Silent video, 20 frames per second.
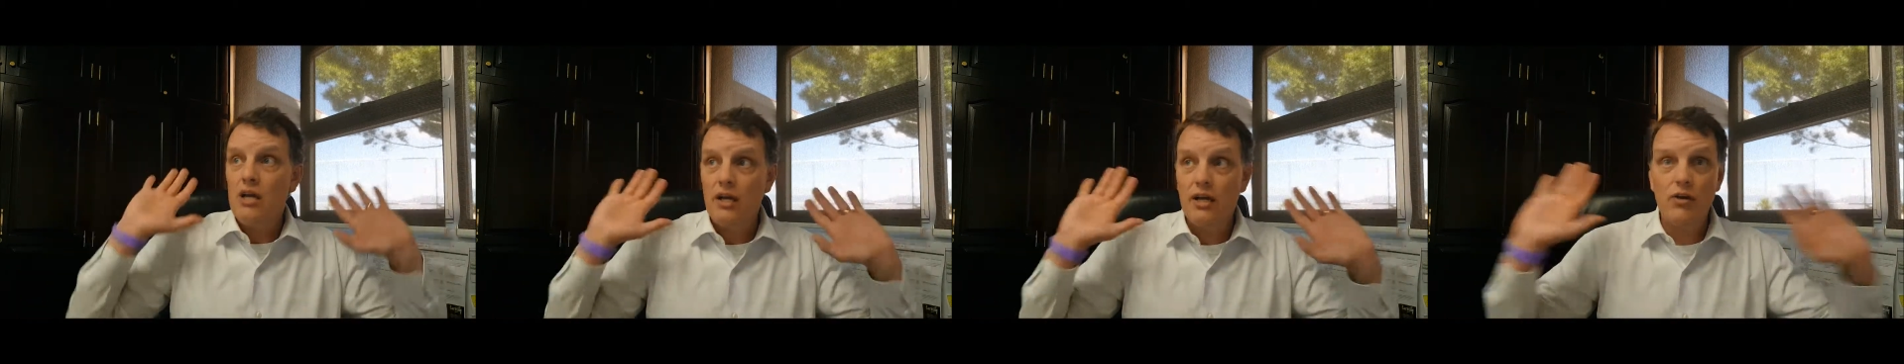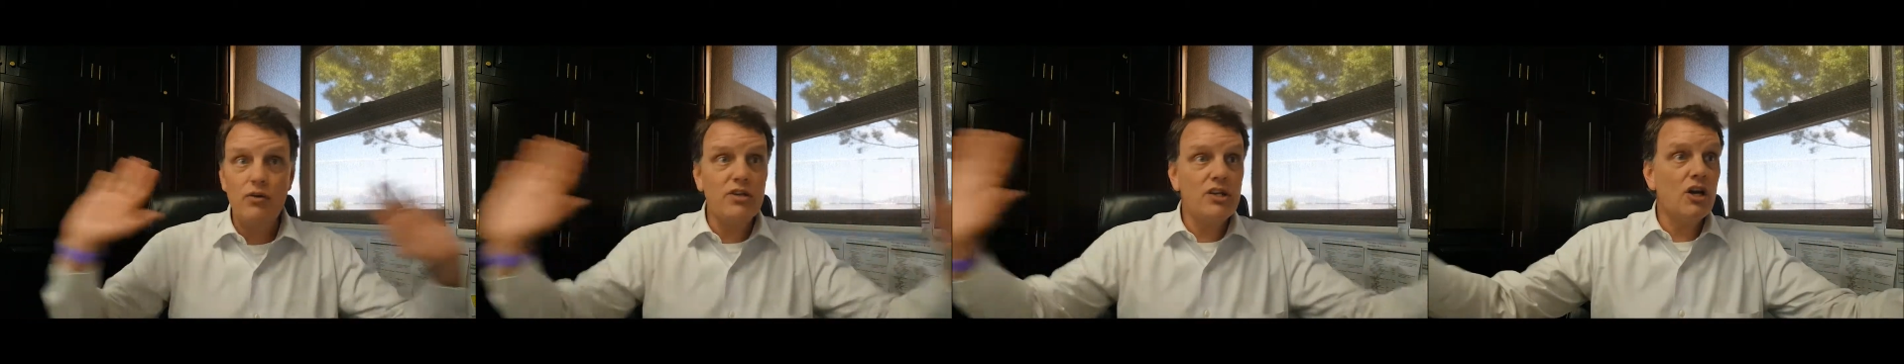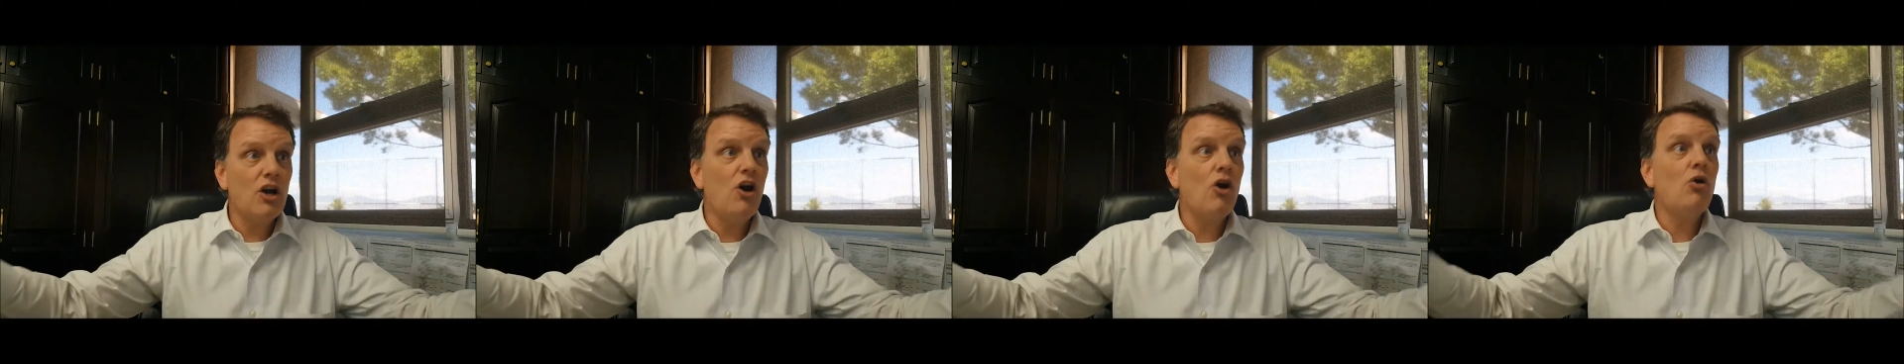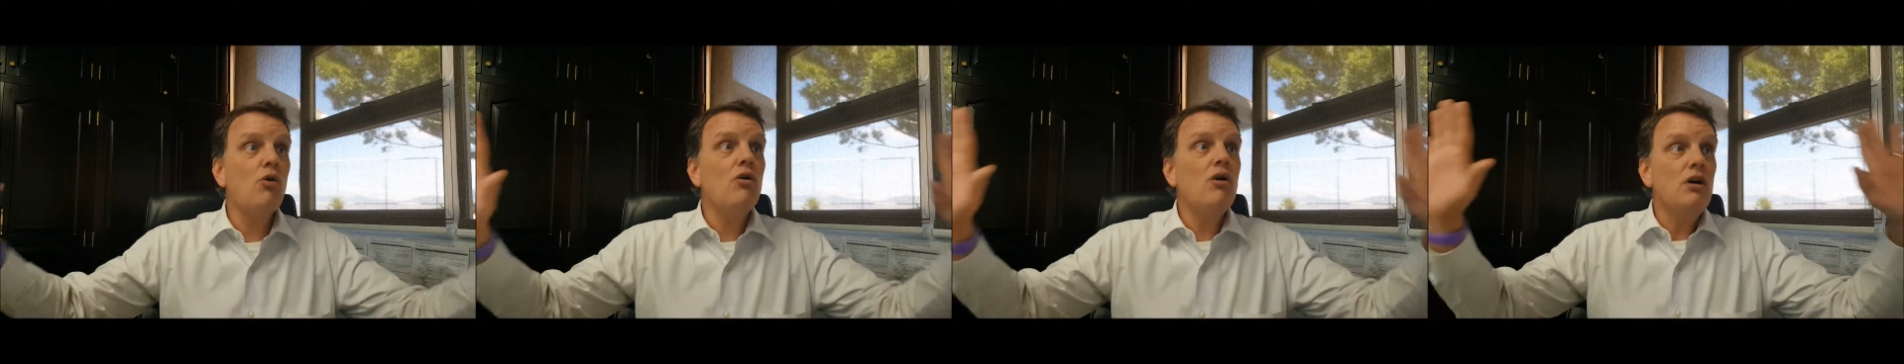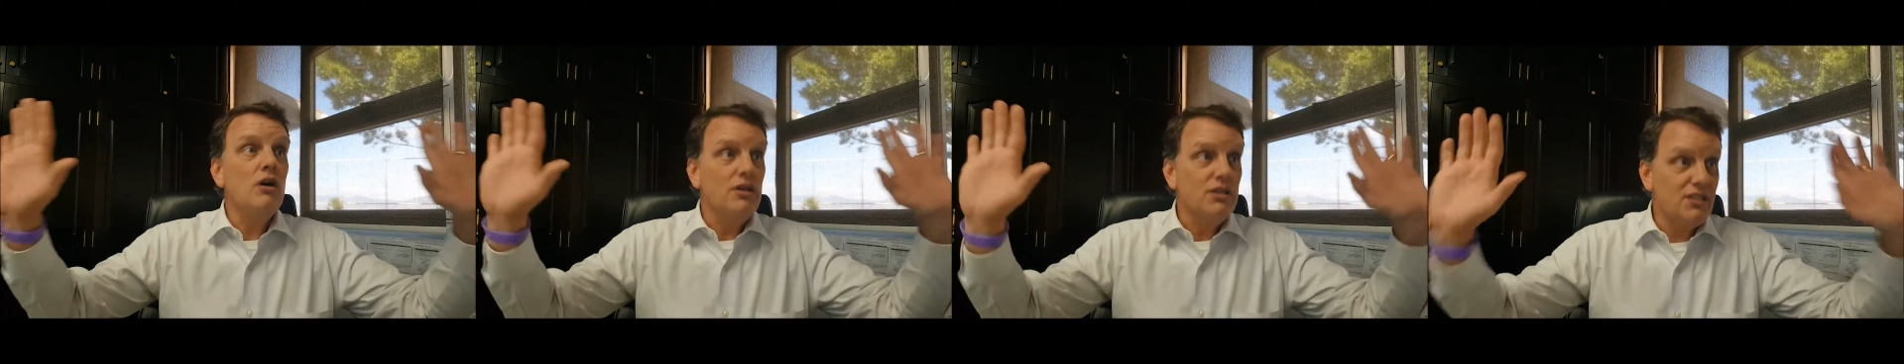here you
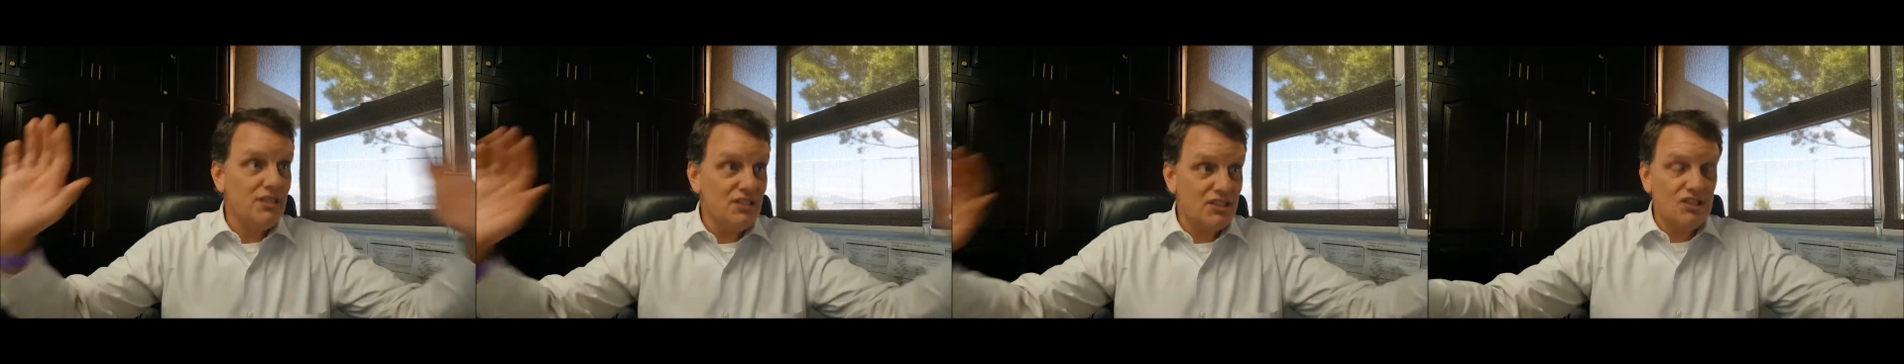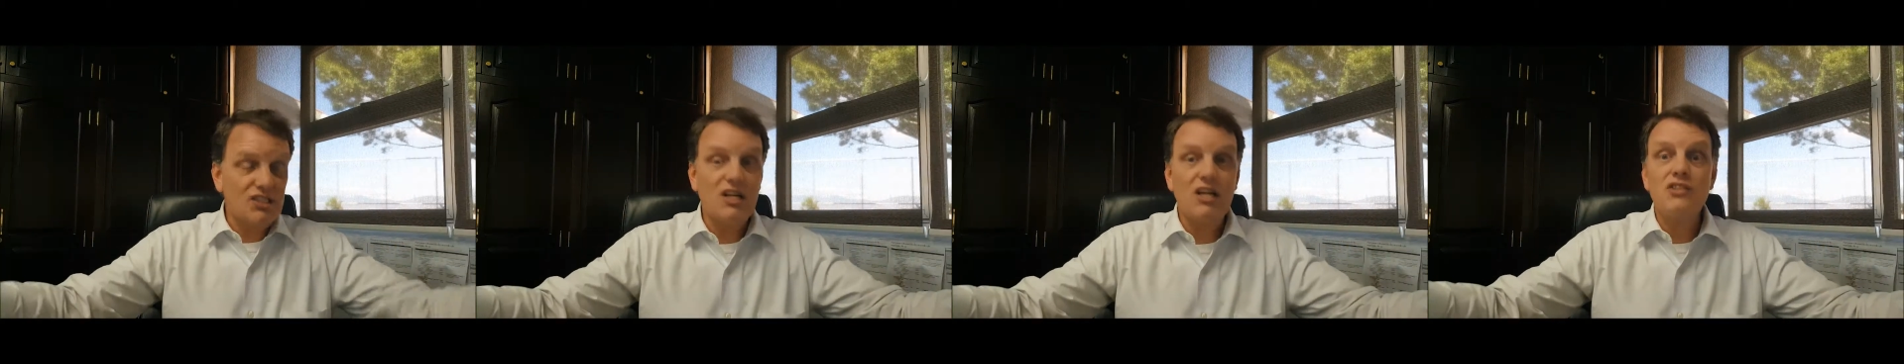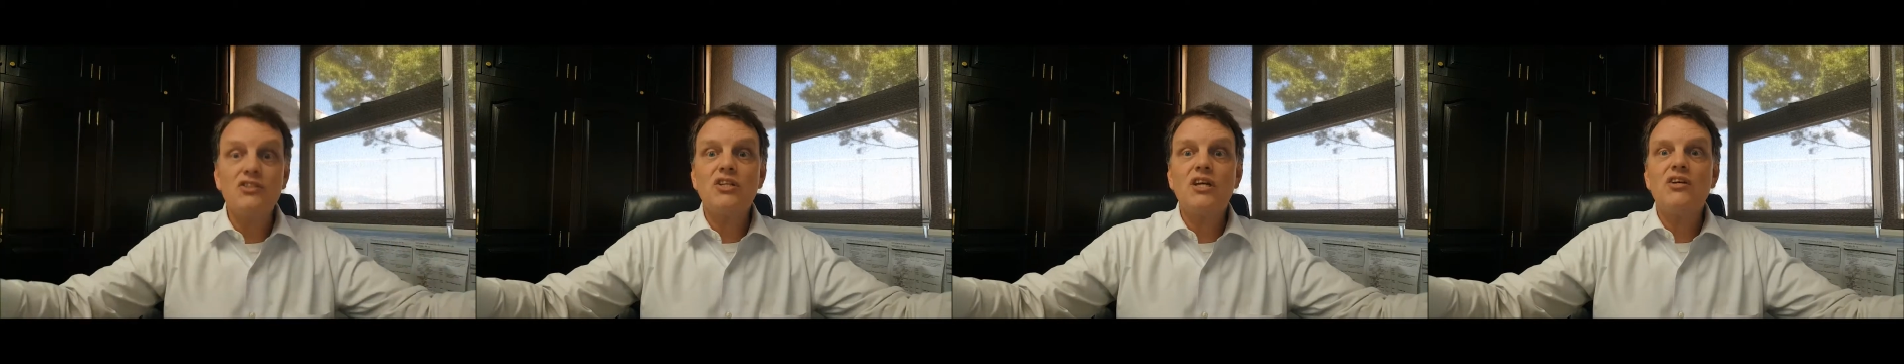go, discuss